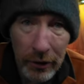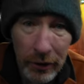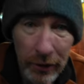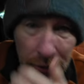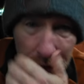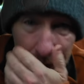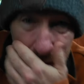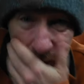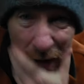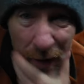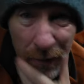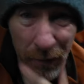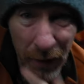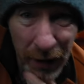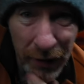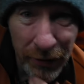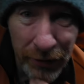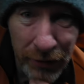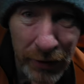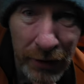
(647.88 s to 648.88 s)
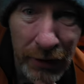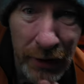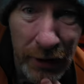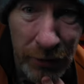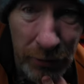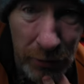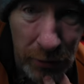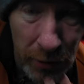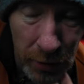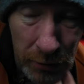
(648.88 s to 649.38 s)
Sunrise
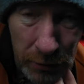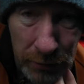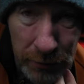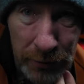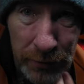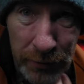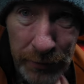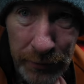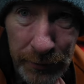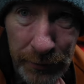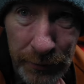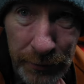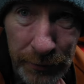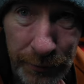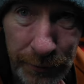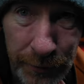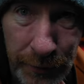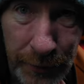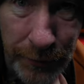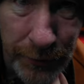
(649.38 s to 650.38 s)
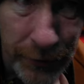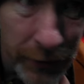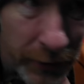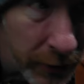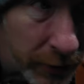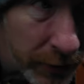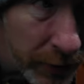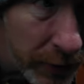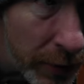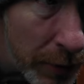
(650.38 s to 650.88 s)
is around
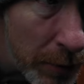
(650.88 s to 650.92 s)
15